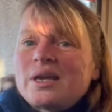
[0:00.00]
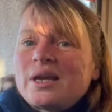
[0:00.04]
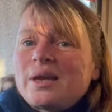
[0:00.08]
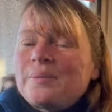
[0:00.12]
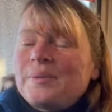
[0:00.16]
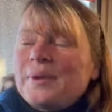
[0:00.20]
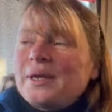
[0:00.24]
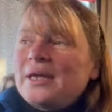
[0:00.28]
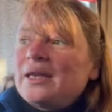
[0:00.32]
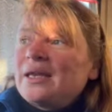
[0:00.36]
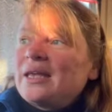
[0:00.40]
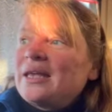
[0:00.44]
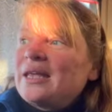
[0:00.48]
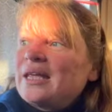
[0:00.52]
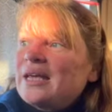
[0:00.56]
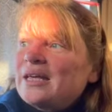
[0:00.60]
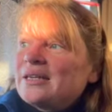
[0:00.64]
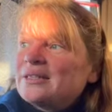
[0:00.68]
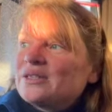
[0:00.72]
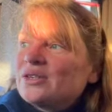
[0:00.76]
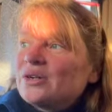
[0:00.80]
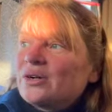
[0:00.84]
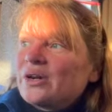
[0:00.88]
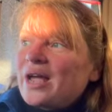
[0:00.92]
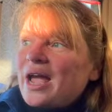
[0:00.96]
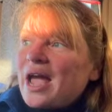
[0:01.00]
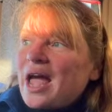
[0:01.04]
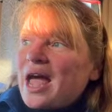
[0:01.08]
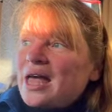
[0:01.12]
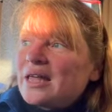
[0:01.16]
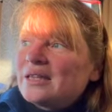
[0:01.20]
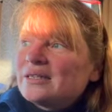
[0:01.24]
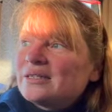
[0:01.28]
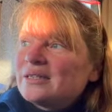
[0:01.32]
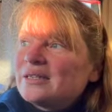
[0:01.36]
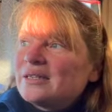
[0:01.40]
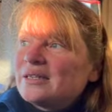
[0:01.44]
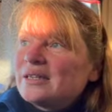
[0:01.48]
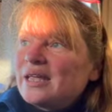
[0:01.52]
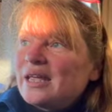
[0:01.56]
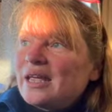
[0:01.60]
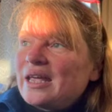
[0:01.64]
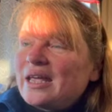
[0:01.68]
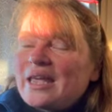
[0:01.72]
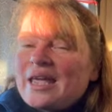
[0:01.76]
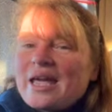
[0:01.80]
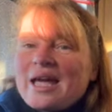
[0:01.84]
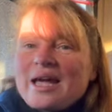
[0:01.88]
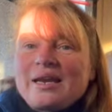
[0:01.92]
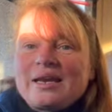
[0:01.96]
I mean, yes, they're cats.
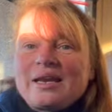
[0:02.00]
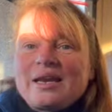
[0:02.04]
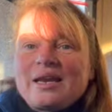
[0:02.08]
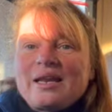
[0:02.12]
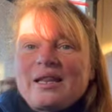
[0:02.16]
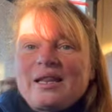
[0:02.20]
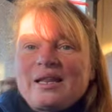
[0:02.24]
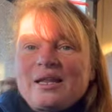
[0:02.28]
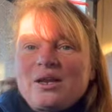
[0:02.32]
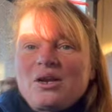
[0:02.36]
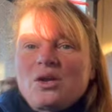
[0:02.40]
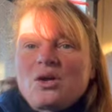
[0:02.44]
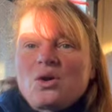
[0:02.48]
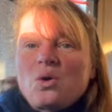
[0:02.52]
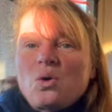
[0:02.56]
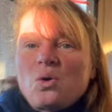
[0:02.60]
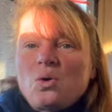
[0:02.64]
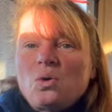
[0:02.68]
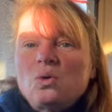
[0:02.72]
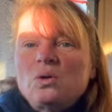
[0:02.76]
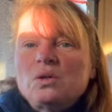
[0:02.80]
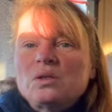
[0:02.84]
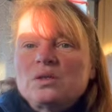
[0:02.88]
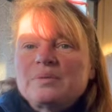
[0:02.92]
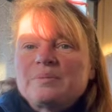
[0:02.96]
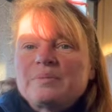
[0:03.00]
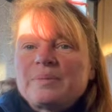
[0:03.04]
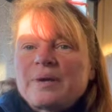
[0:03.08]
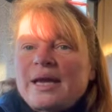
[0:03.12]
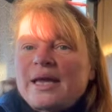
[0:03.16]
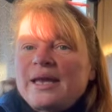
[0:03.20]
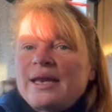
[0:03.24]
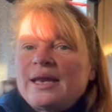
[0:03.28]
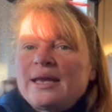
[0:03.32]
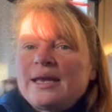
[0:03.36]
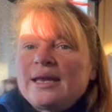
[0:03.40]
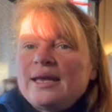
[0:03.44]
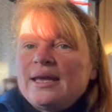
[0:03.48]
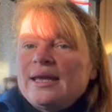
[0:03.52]
It can get a little cold, but